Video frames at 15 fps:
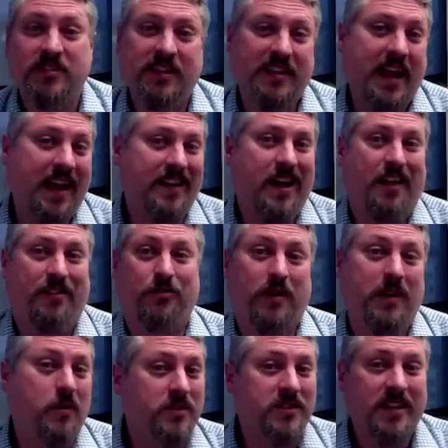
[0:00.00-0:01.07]
that
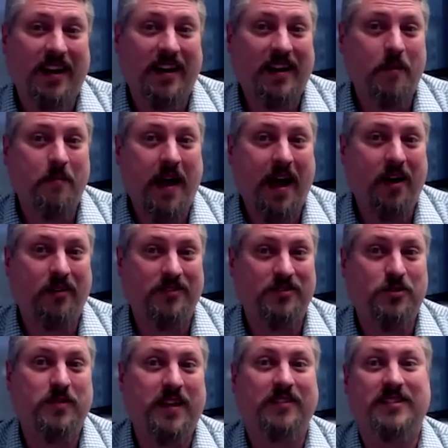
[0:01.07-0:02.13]
9.3 was going to come out in
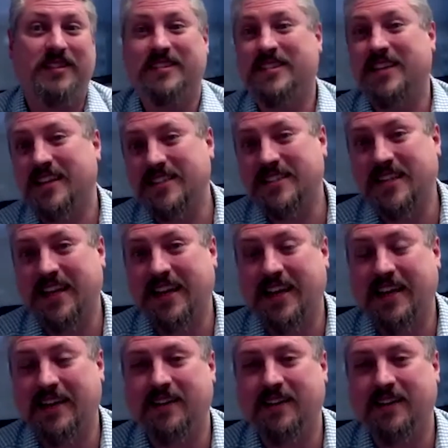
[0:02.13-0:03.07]
2016,